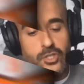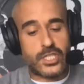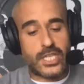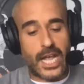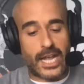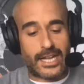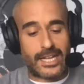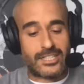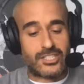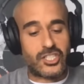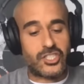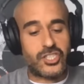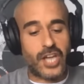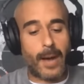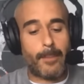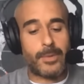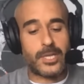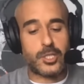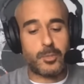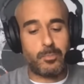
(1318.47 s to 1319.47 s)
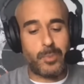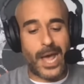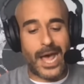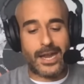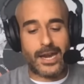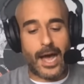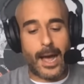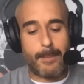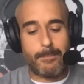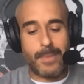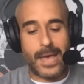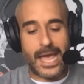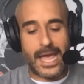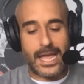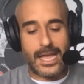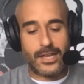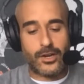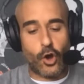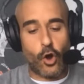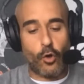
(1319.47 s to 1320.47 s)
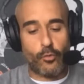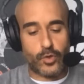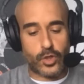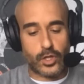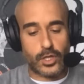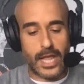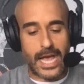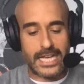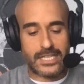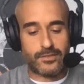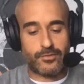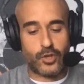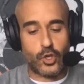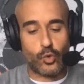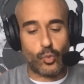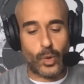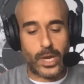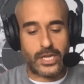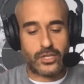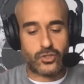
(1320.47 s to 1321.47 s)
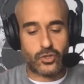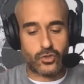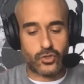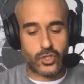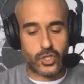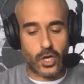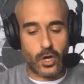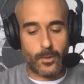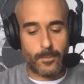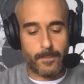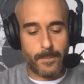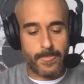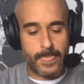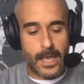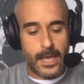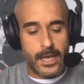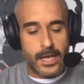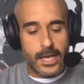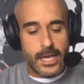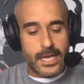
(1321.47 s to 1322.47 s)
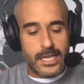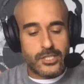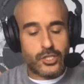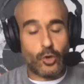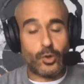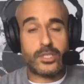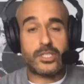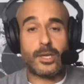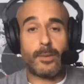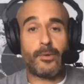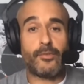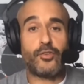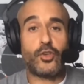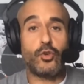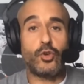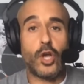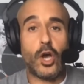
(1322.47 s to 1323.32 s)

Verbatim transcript: tickets. Dumbest bet I made over the last few weeks or so. So, as some of you